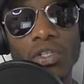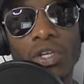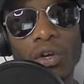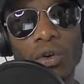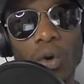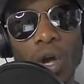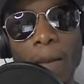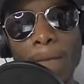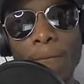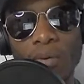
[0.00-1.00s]
Two
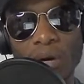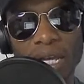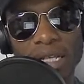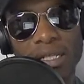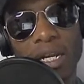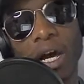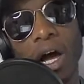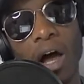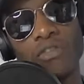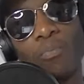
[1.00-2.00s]
brilliant centre
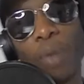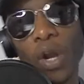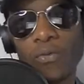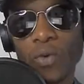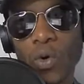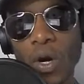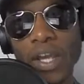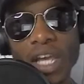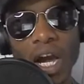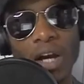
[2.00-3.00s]
halves, both
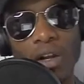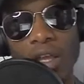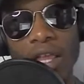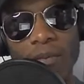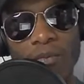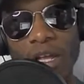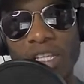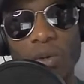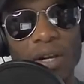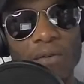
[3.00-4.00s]
quite young, like
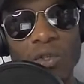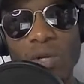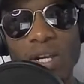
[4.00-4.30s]
they're 24,